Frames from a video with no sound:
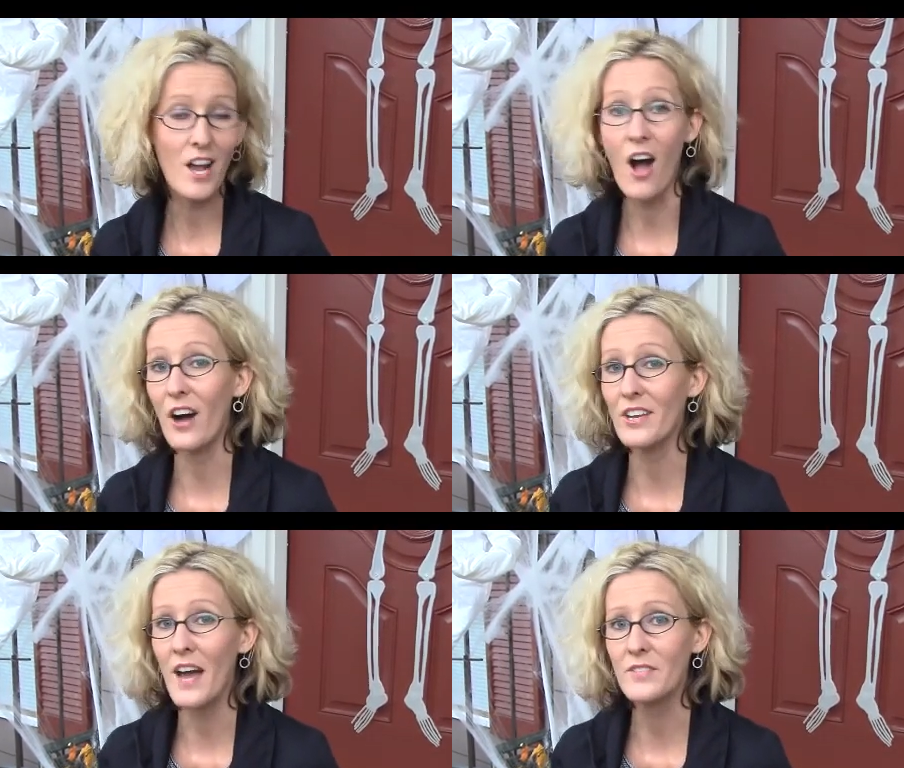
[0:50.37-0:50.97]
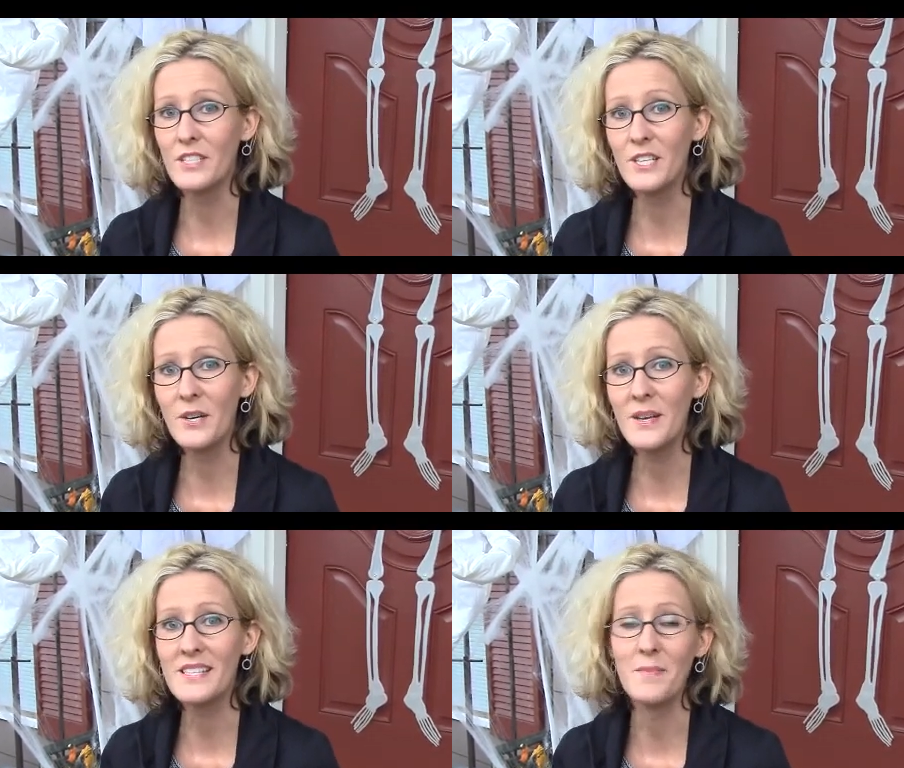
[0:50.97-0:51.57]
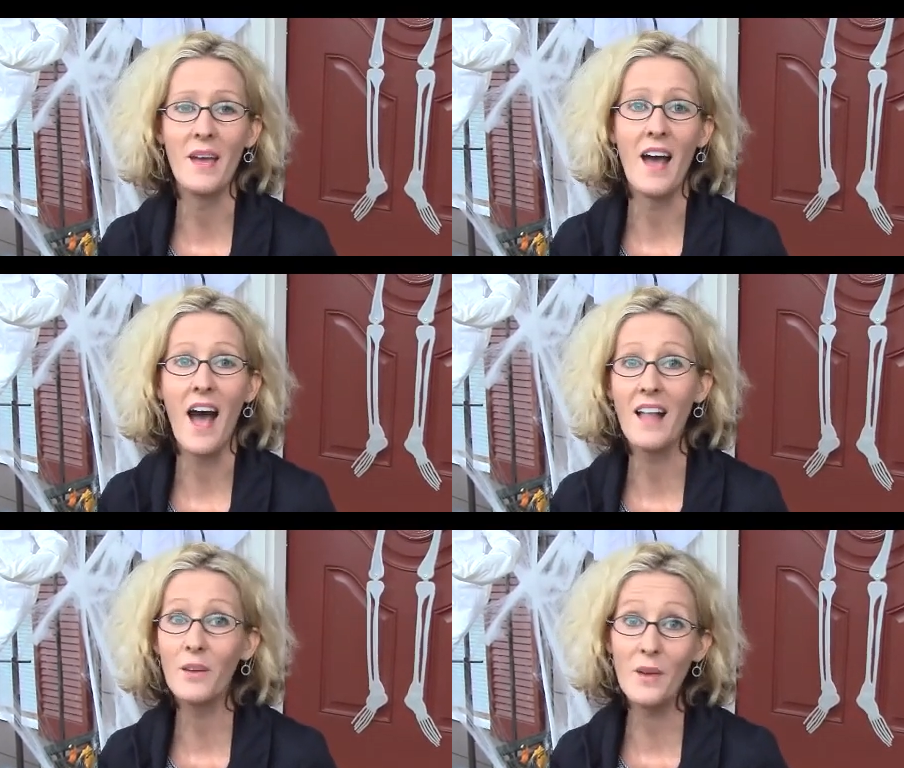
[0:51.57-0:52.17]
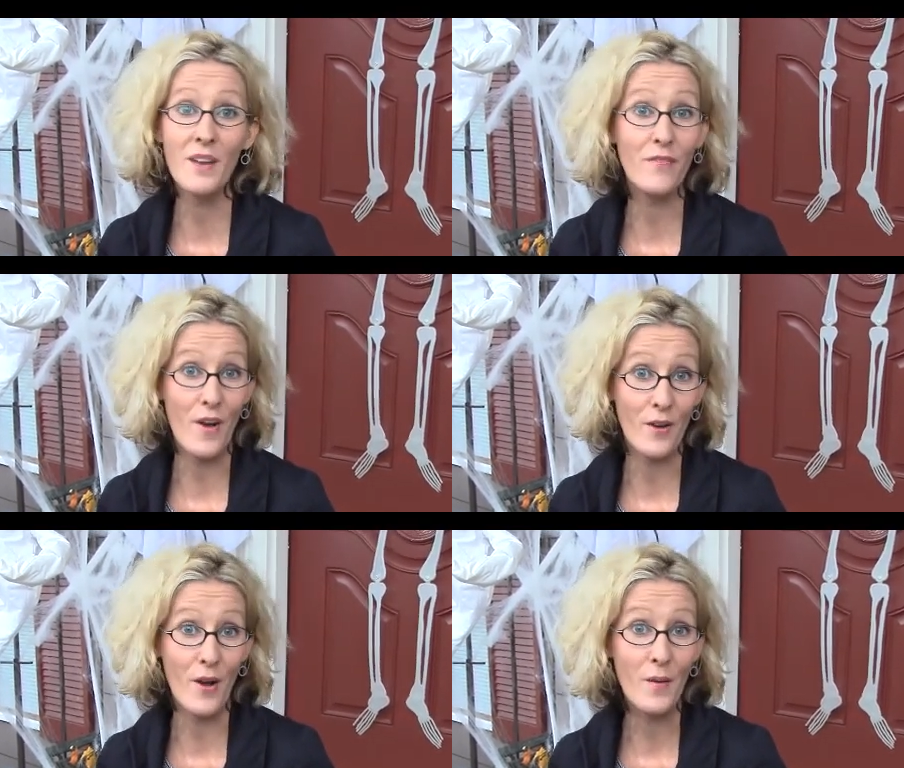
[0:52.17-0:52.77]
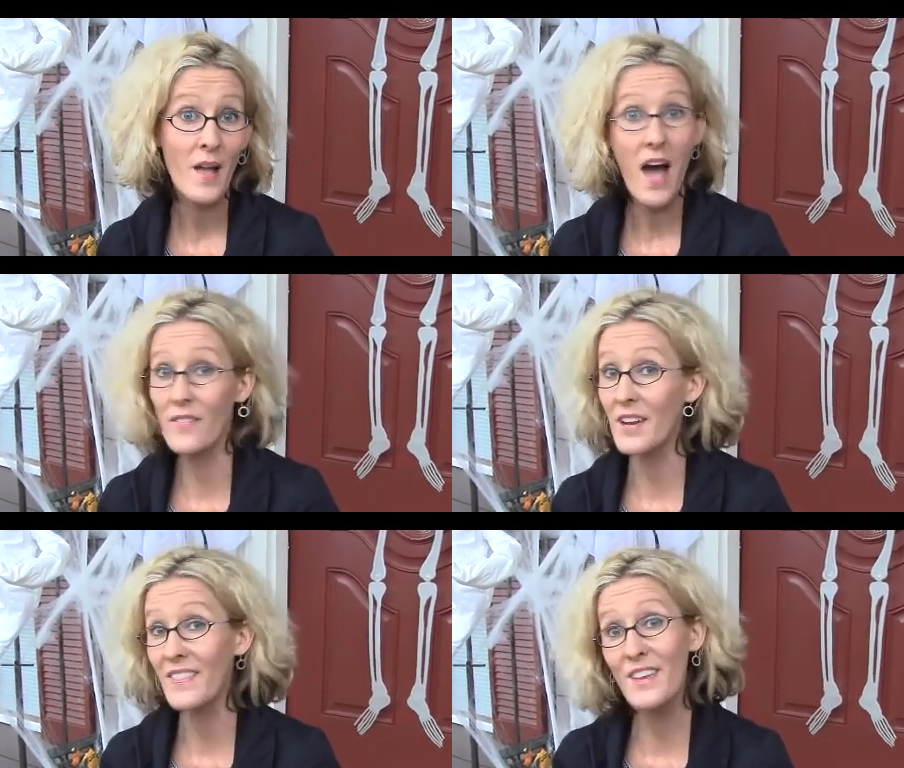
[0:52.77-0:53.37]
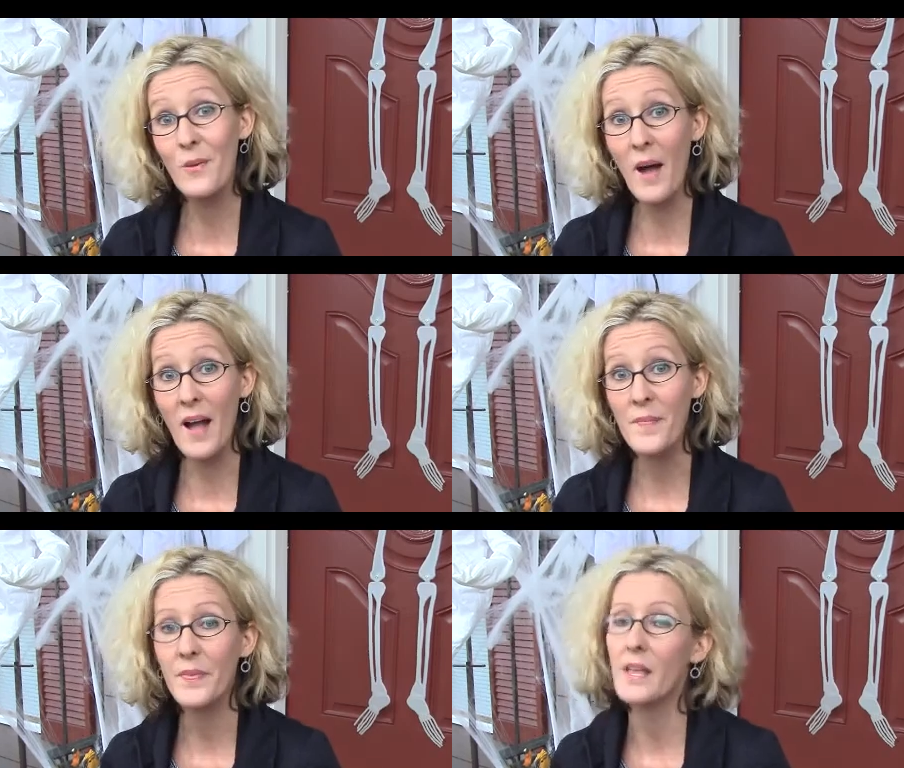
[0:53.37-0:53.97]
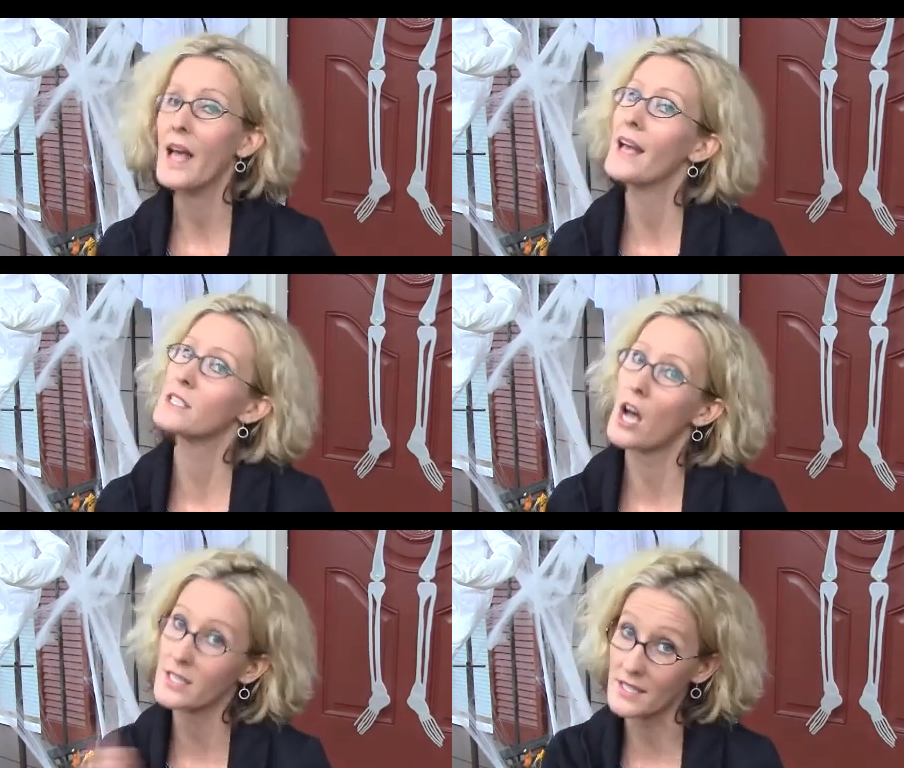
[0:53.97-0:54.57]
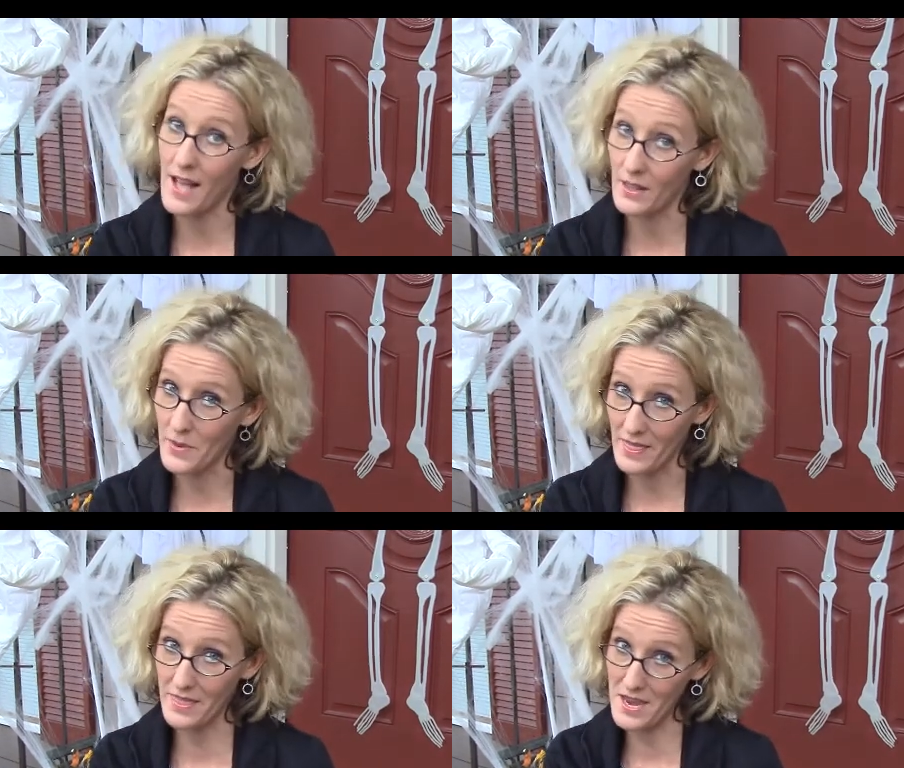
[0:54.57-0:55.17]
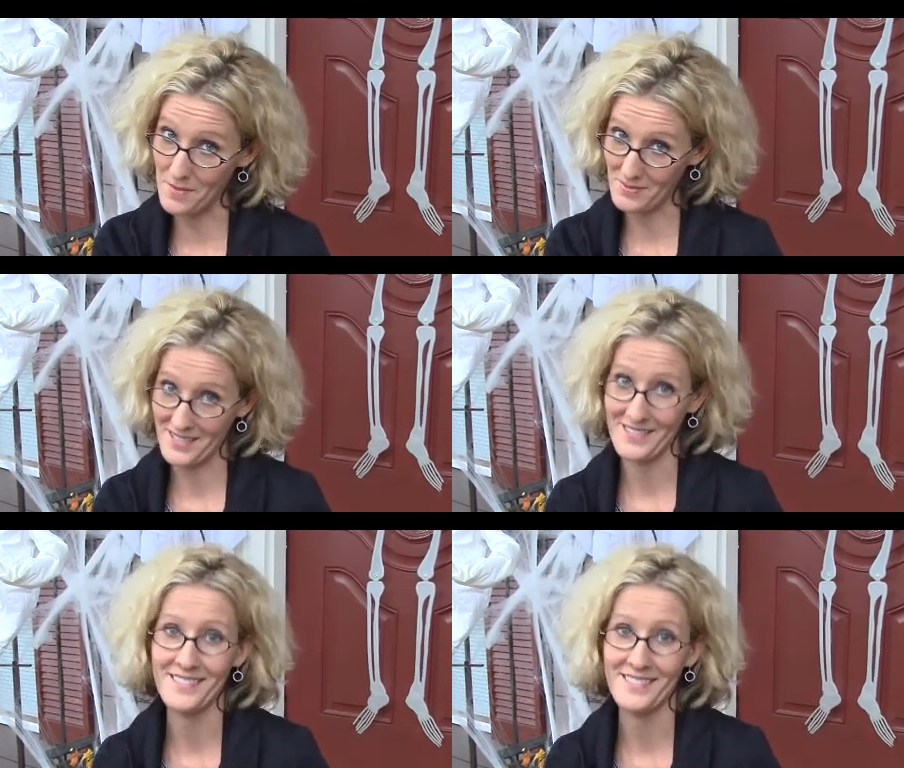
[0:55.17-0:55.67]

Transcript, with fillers: All you have to do is submit a Halloween photo of anything you want, as long as it's Halloween themed.